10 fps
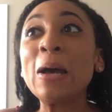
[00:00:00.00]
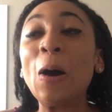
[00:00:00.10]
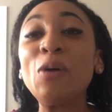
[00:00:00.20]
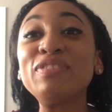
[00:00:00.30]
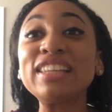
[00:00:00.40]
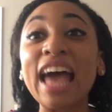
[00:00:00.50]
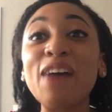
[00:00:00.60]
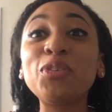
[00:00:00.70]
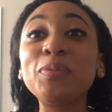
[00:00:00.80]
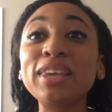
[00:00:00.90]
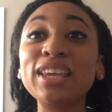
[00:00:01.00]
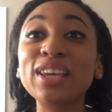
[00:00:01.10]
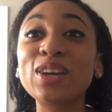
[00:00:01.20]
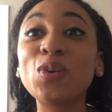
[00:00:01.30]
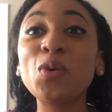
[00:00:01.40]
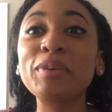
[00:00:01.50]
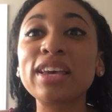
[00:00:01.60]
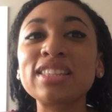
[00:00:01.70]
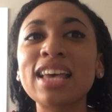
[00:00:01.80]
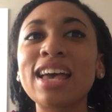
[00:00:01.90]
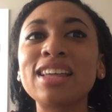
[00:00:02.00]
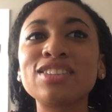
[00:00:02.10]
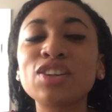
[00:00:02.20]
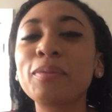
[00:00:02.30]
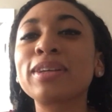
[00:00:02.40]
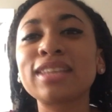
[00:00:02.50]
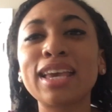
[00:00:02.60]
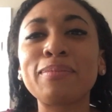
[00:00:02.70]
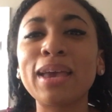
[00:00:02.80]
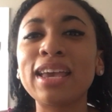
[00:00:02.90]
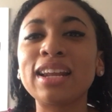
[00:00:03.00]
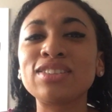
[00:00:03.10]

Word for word: hopefully that will be cool, because at Starbucks I get paid,